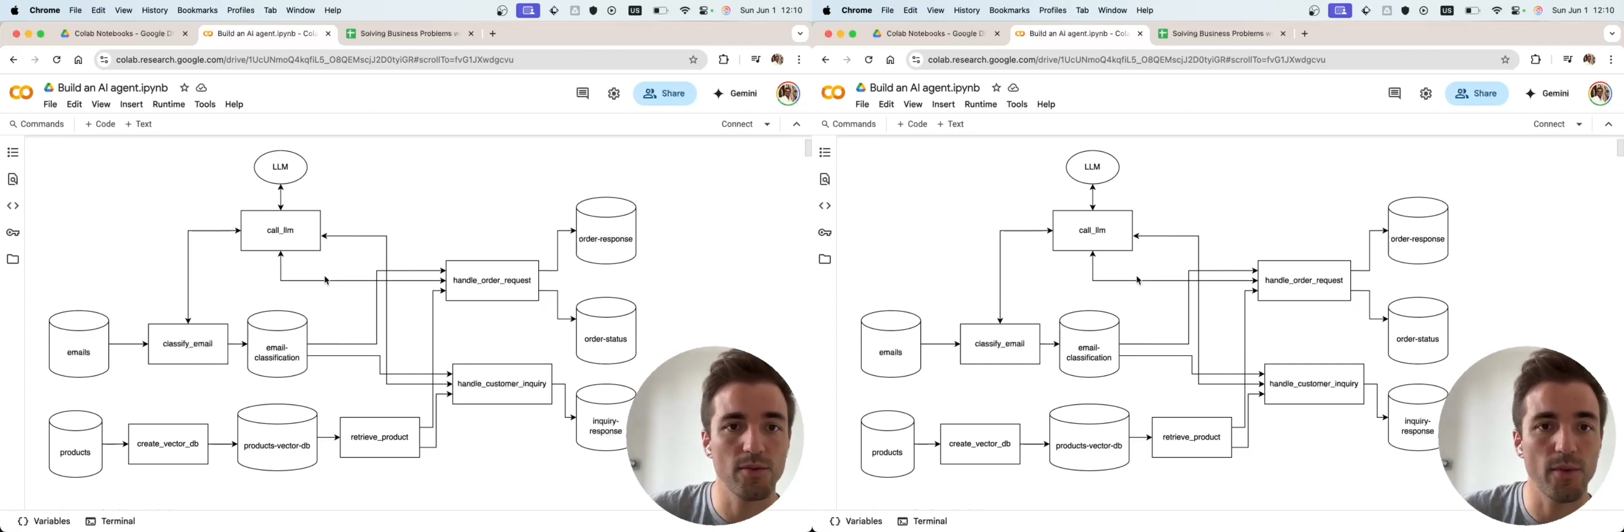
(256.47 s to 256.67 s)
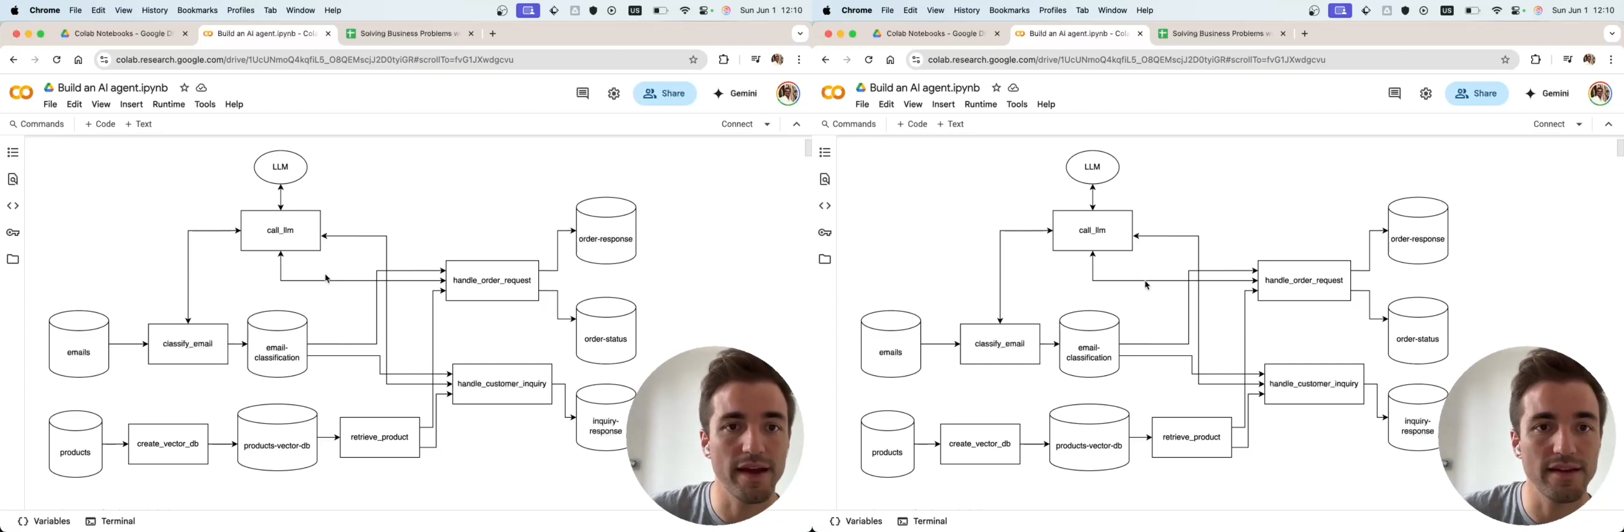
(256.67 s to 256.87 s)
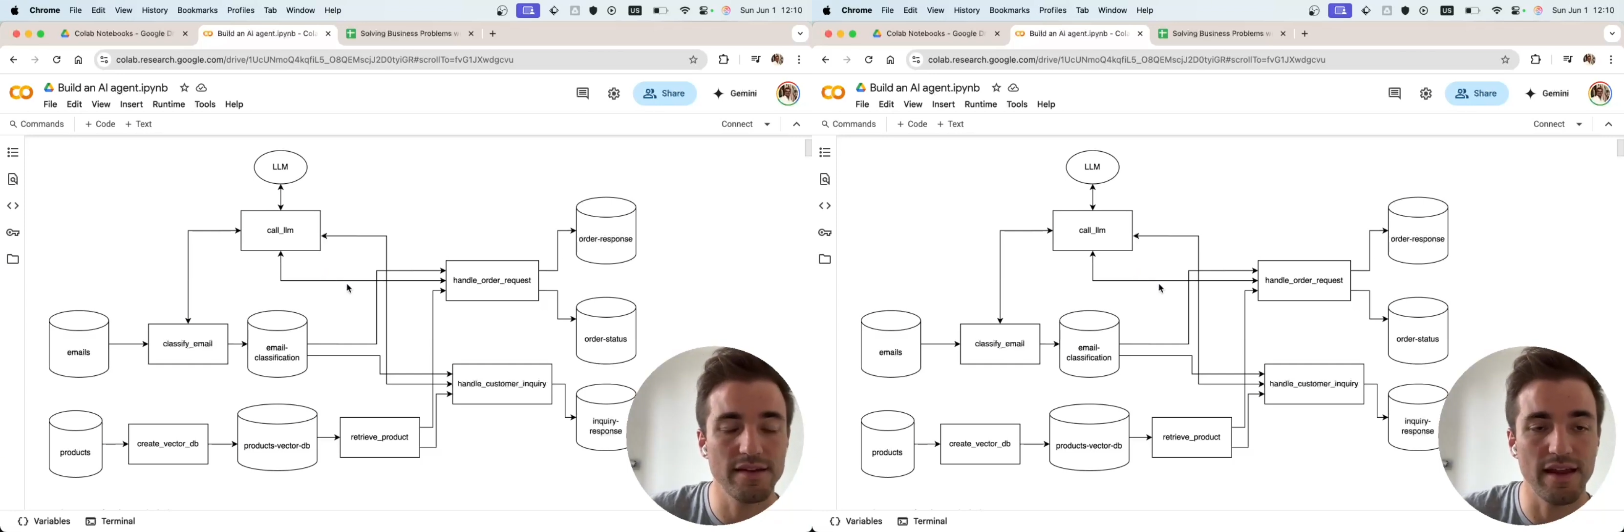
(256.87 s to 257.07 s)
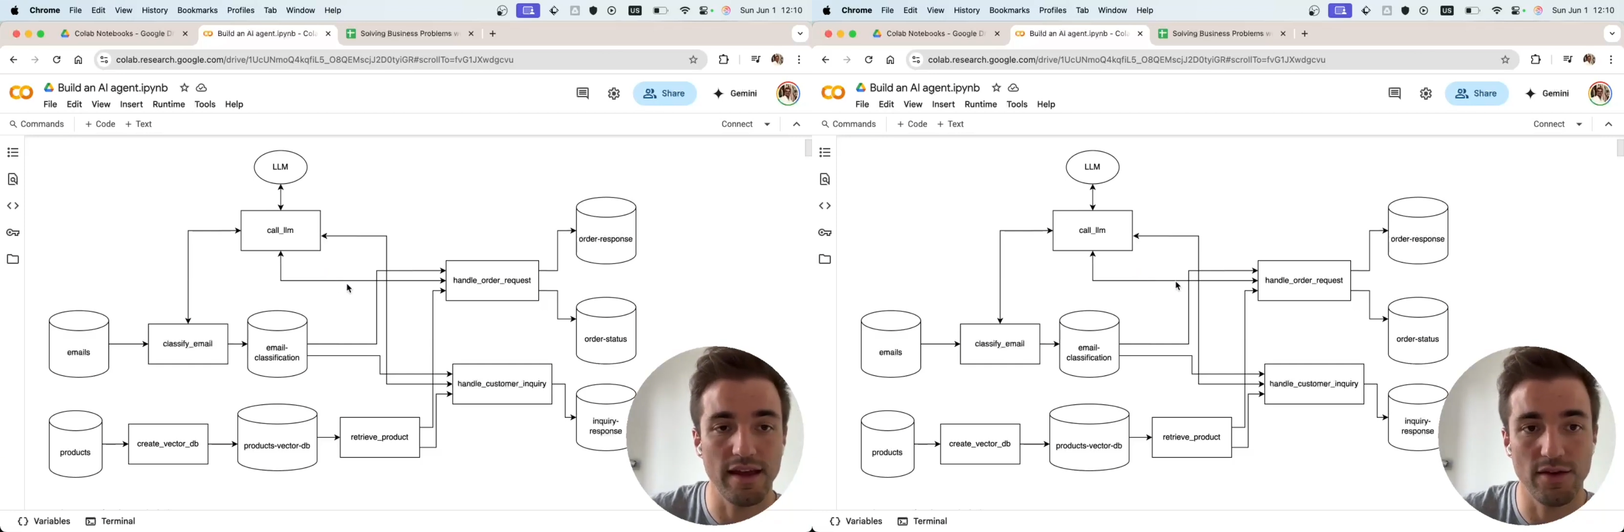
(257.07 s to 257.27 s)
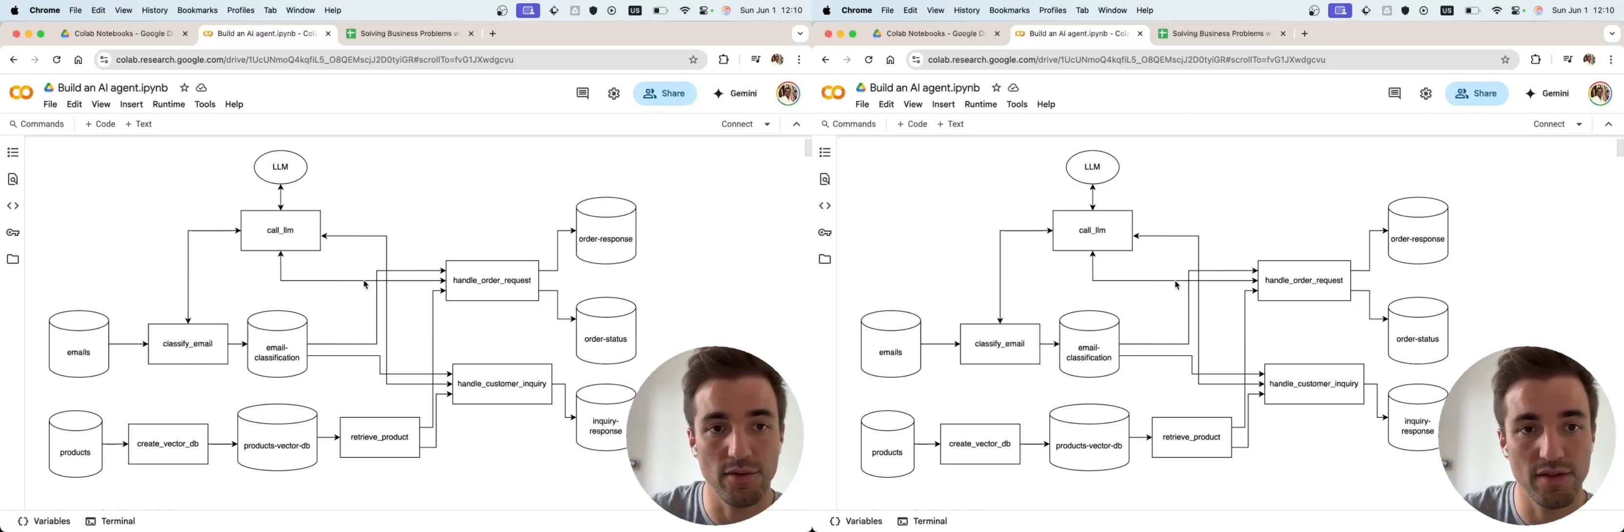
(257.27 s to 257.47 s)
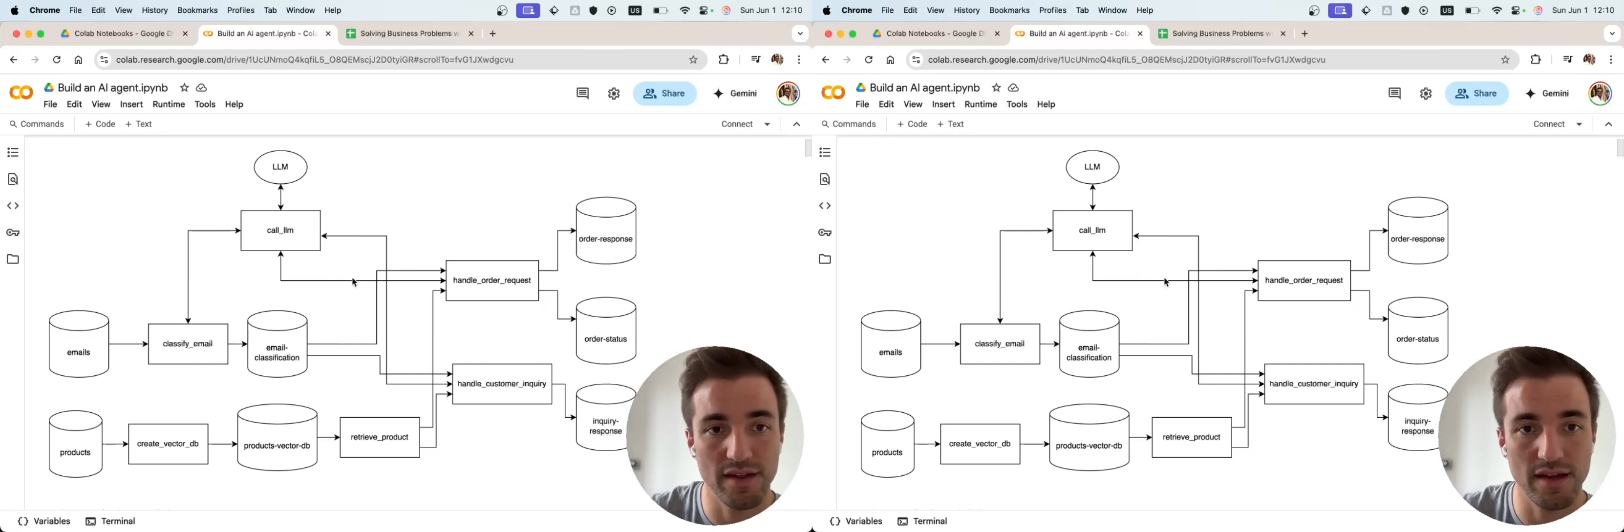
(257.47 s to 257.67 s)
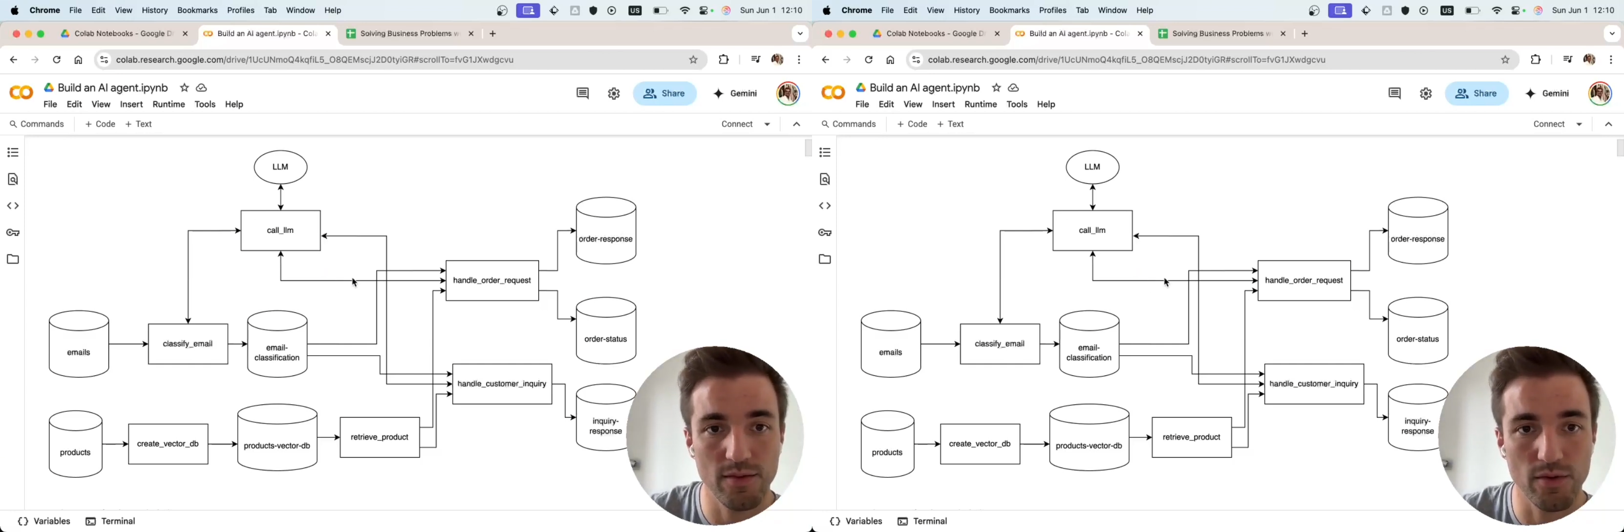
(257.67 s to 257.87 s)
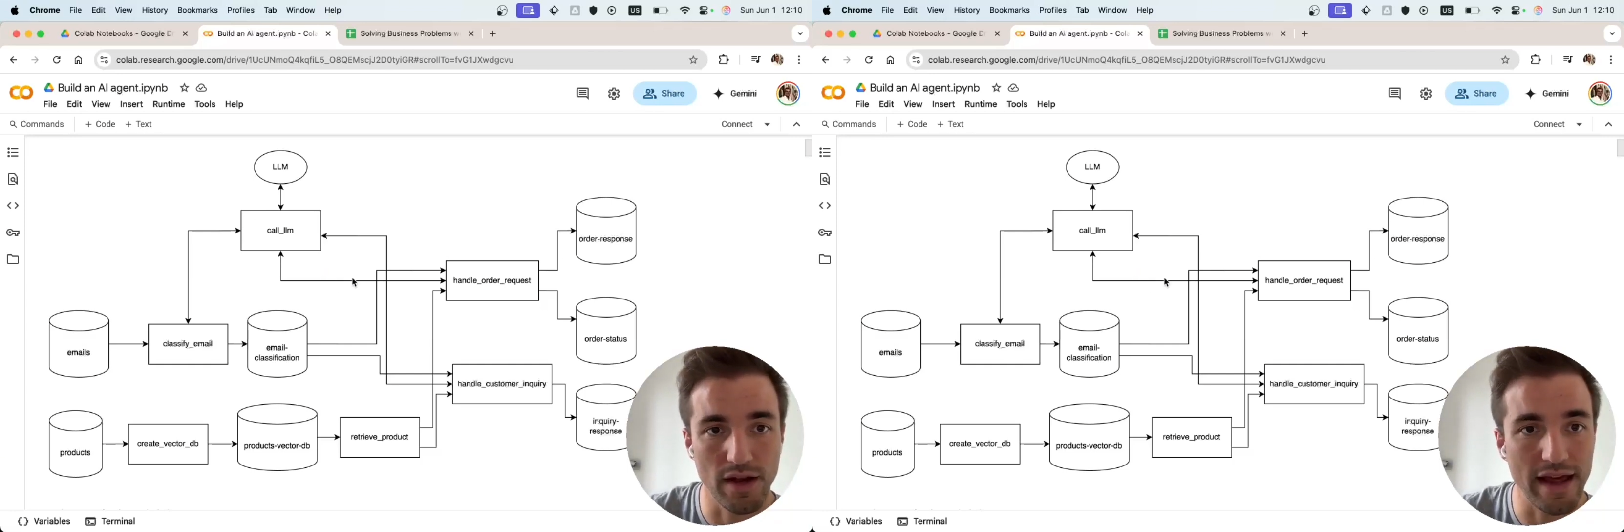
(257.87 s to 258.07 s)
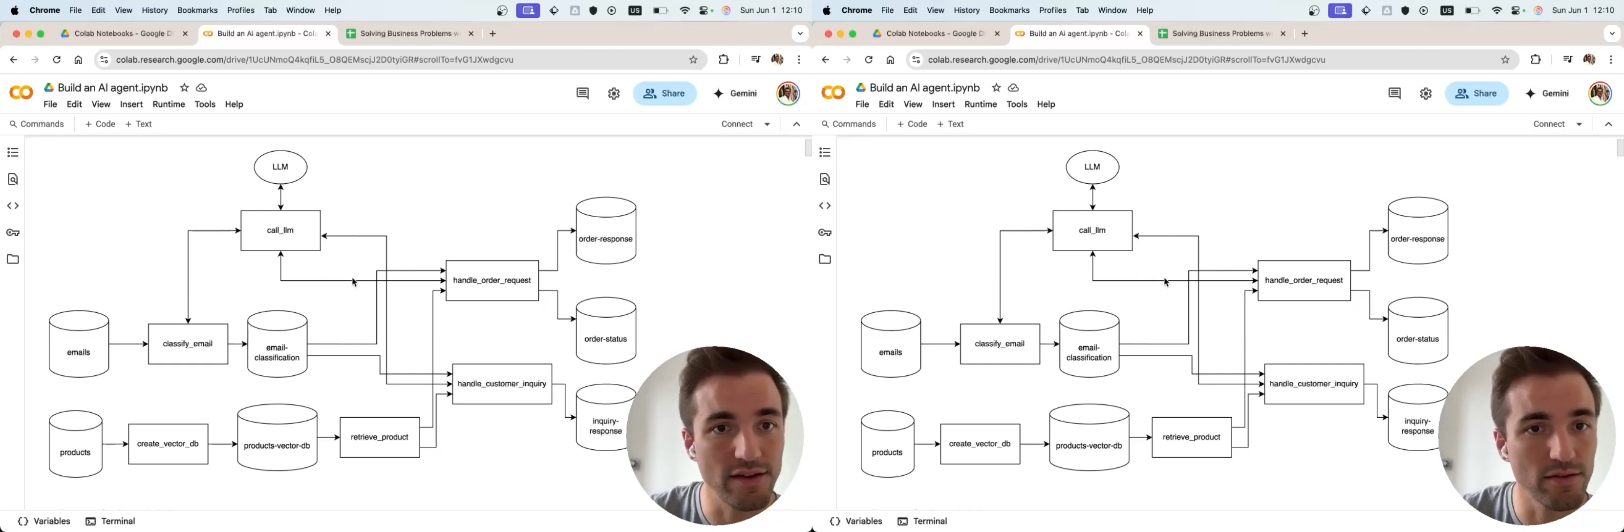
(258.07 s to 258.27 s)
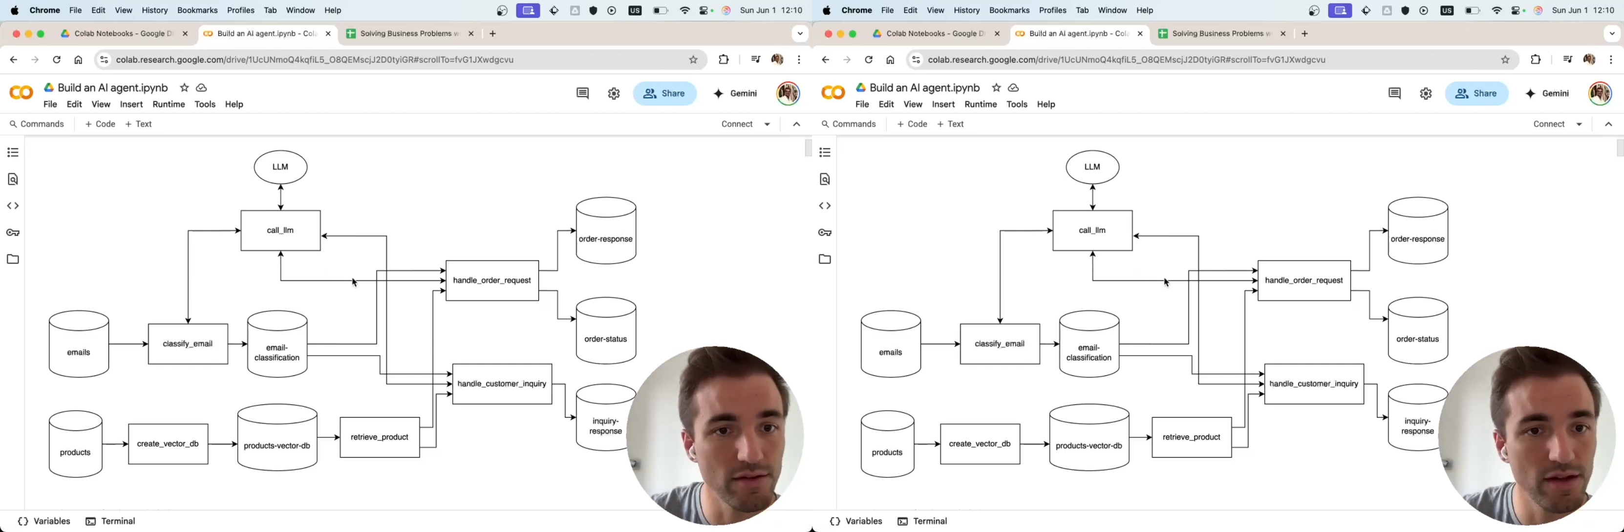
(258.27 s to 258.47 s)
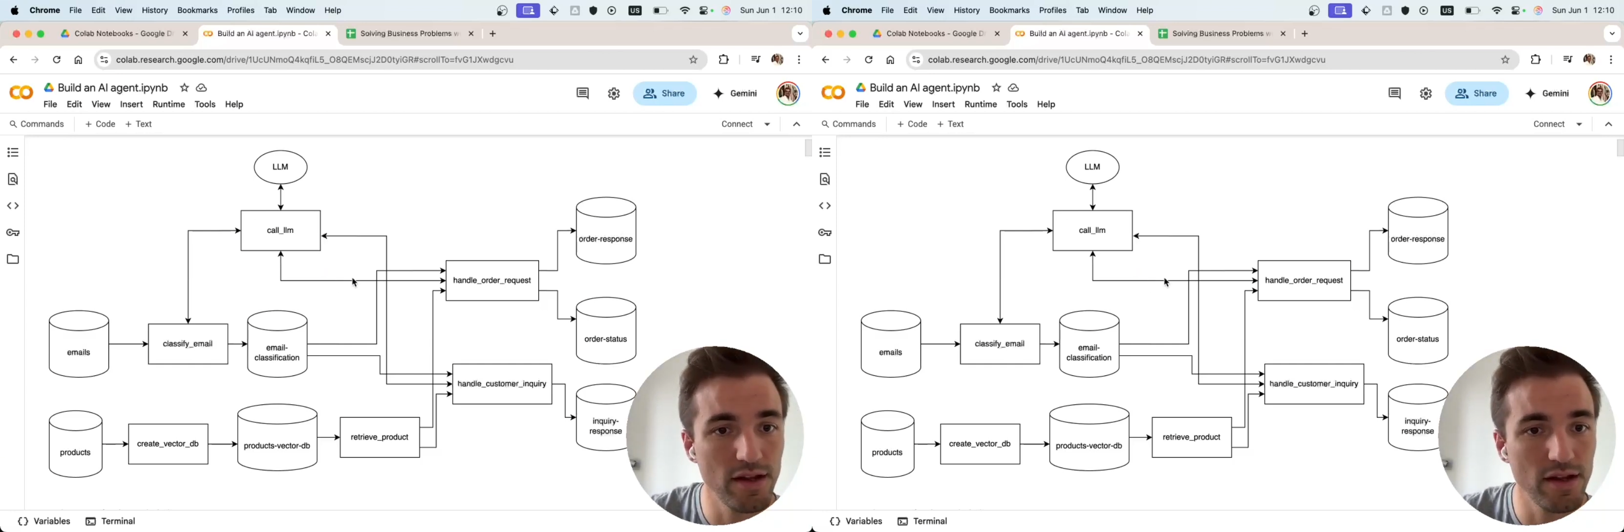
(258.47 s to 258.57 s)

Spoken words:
way that you think will handle